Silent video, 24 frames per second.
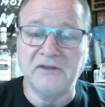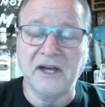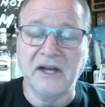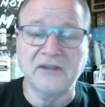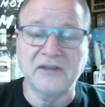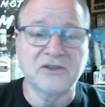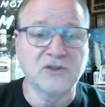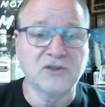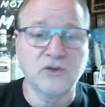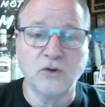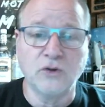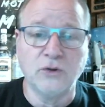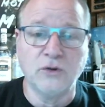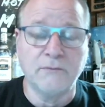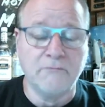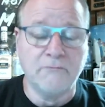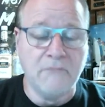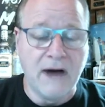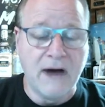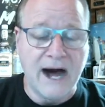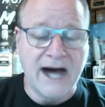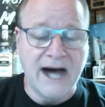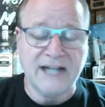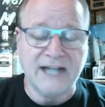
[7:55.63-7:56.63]
That's too
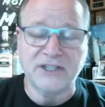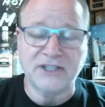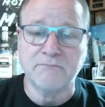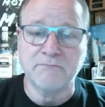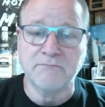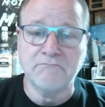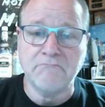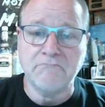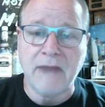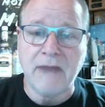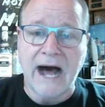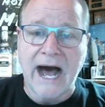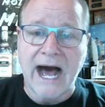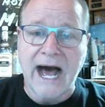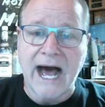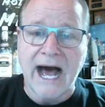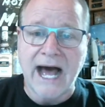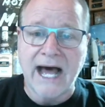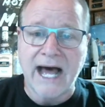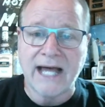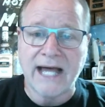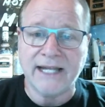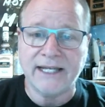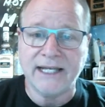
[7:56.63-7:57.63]
much
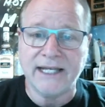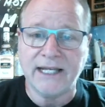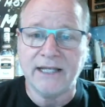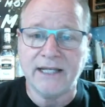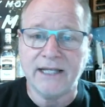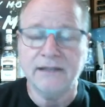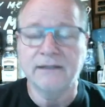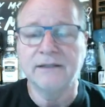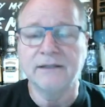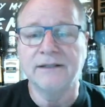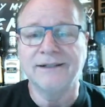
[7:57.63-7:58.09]
money.